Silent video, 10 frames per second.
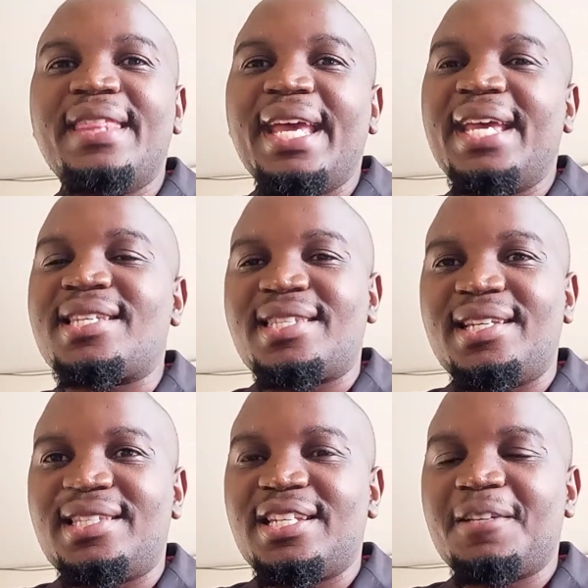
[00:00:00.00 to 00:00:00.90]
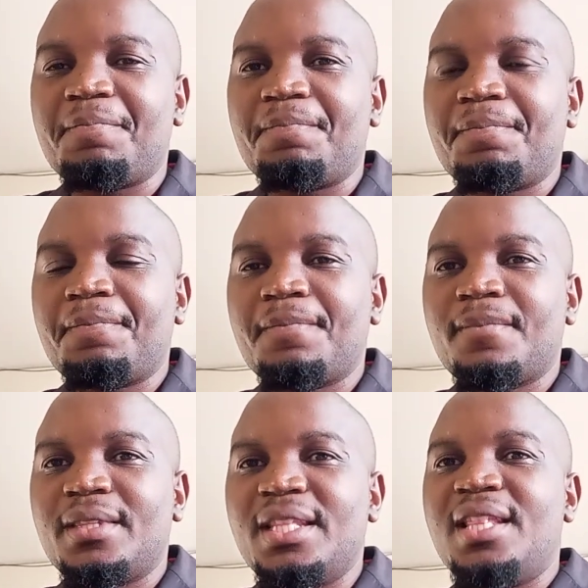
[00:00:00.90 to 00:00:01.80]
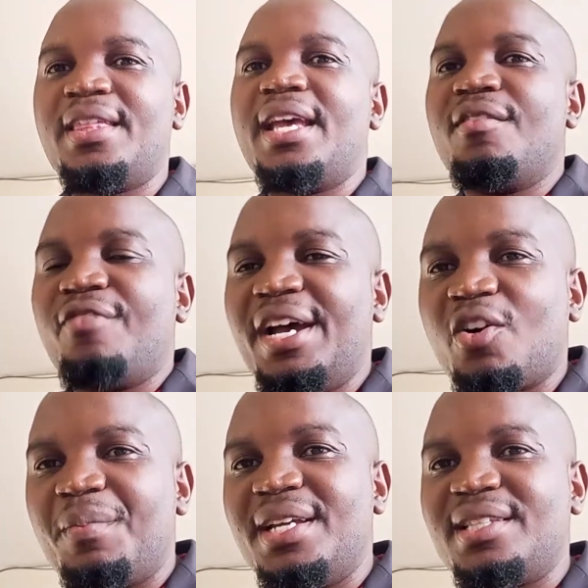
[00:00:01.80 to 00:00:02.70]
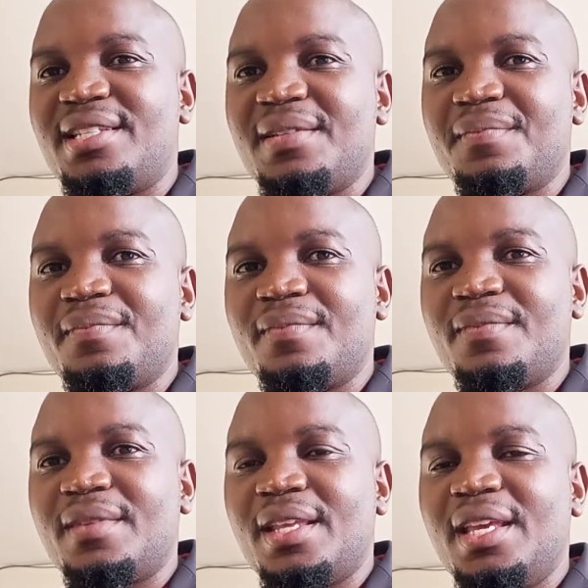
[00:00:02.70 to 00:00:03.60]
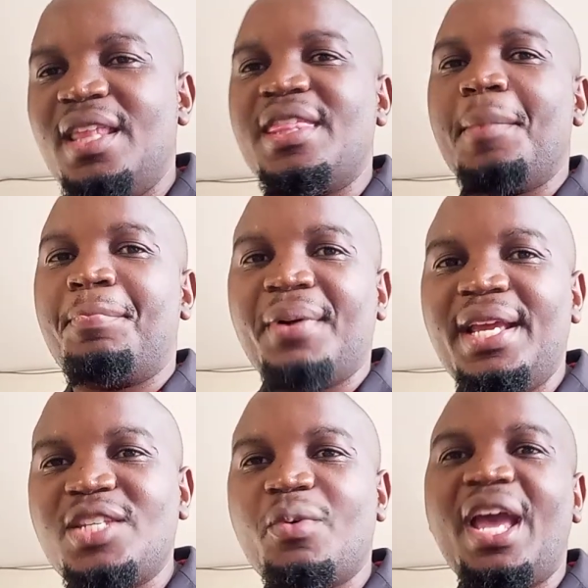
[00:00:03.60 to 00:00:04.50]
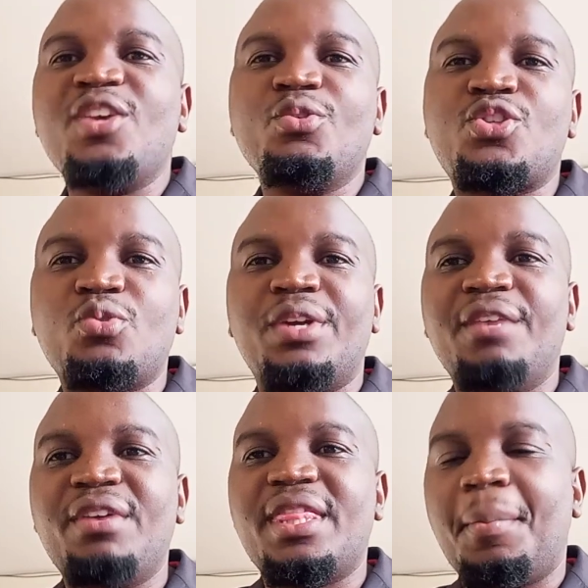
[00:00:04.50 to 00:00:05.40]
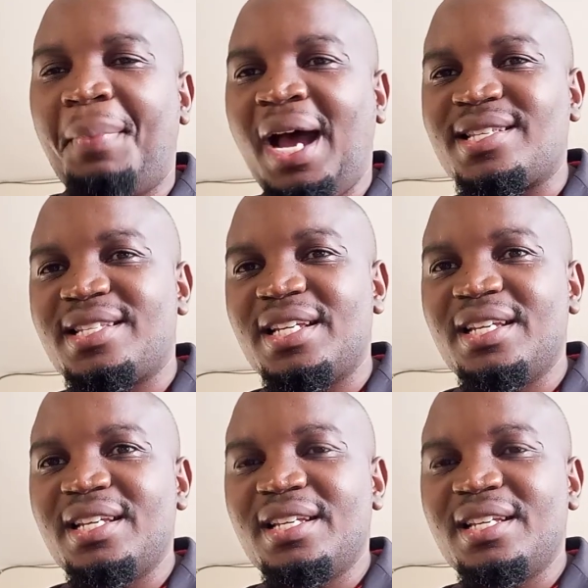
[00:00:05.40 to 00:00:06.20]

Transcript: in the estate, in the environment, in the place where you used to live in the past.